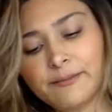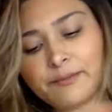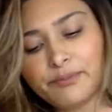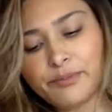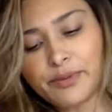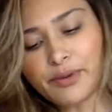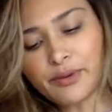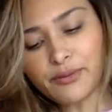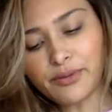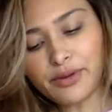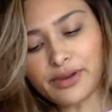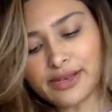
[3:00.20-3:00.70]

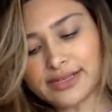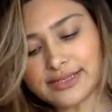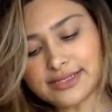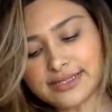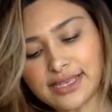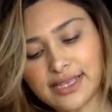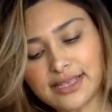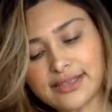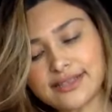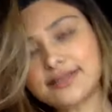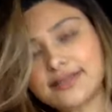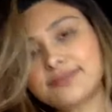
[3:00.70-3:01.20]
but we're gonna
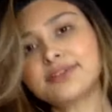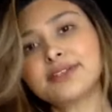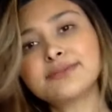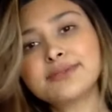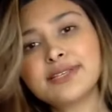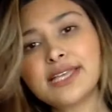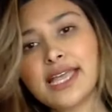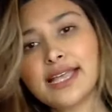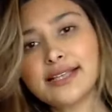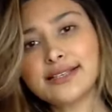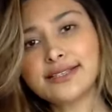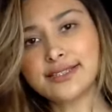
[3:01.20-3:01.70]
see. Sometimes
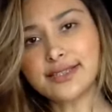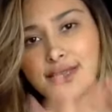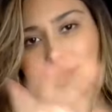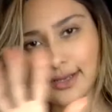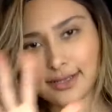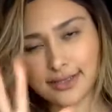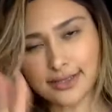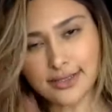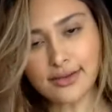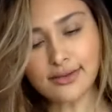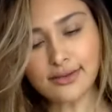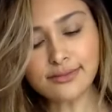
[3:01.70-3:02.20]
it gets stuck,
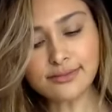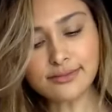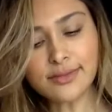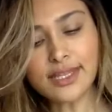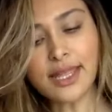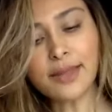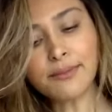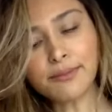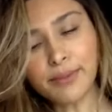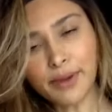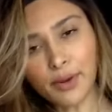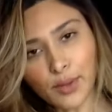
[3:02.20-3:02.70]
so
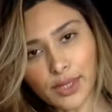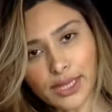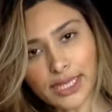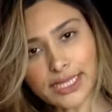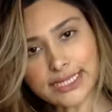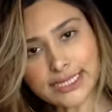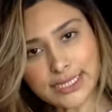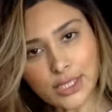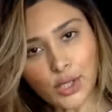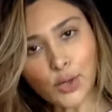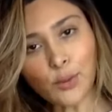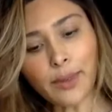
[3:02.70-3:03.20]
bear with
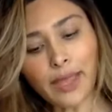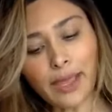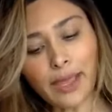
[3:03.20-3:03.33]
this little